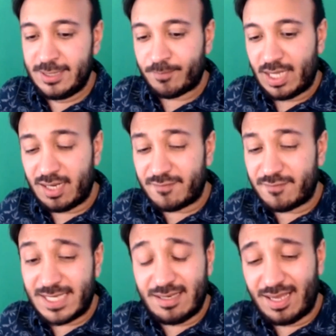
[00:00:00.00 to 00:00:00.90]
And
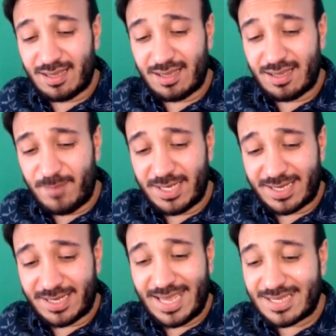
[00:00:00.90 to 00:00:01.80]
I've been a
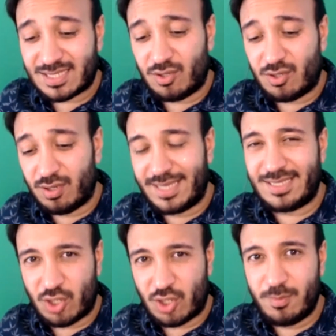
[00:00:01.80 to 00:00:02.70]
guest on like these
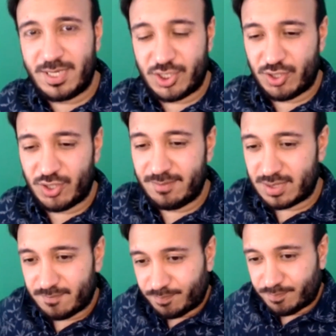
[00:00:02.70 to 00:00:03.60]
comedy streams,
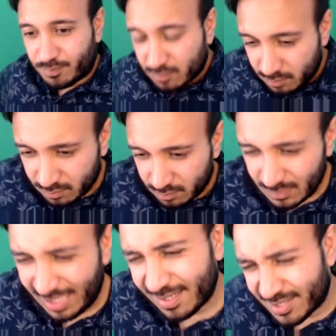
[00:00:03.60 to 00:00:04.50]

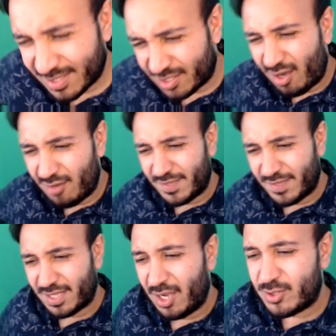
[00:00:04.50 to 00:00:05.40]
and at the start of it, the
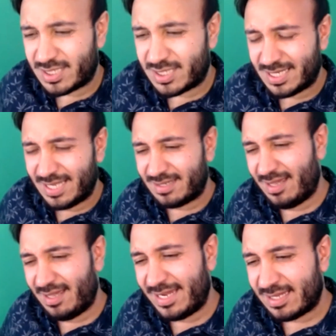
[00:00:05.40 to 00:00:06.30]
host said
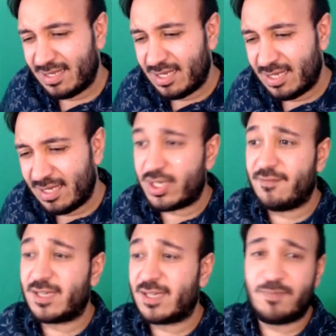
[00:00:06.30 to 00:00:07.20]
like, "You can give
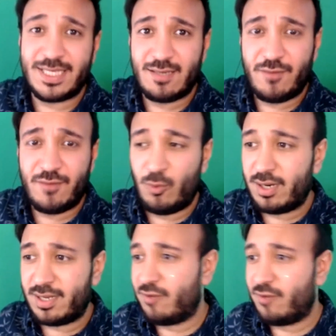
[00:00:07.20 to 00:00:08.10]
us bits if you want. I
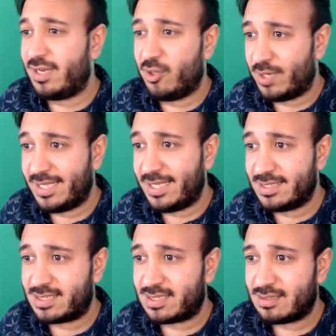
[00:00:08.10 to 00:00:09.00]
don't really know what it
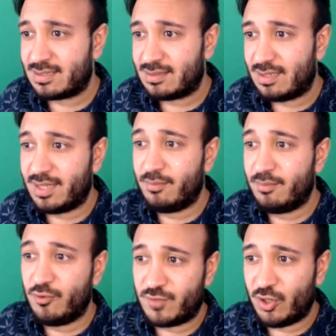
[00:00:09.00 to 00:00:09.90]
is," and then
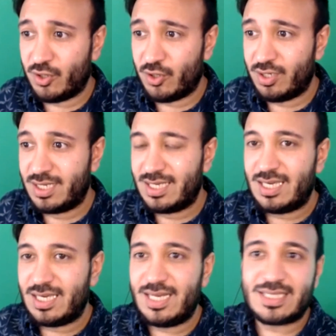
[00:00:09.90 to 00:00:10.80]
moved on.
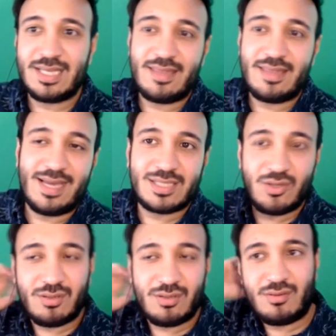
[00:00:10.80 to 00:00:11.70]
And it's like that's not.
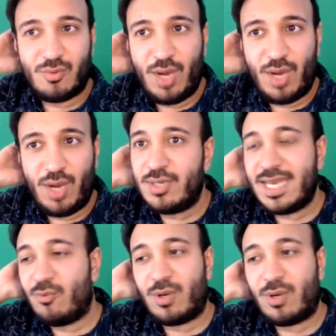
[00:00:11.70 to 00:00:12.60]
Why would
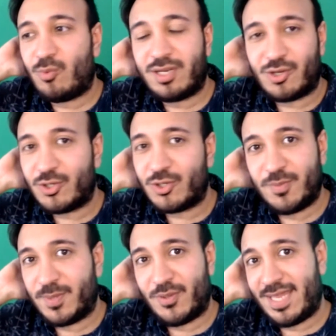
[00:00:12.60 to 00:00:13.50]
anyone want to
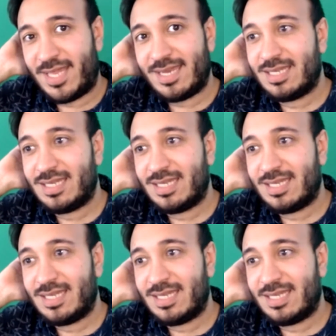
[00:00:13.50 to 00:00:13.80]
contribute then?